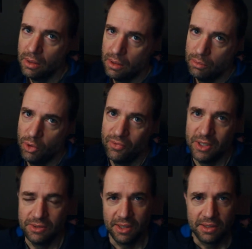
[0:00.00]

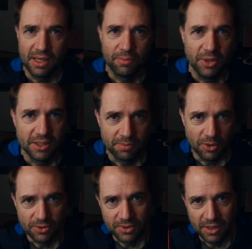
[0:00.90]
movies that take place
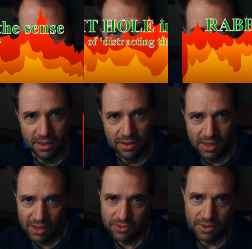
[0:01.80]
mostly in
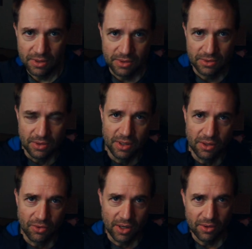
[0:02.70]
houses in
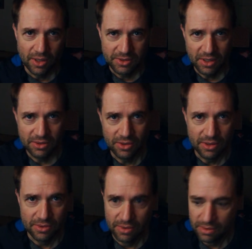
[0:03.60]
Greater Los Angeles.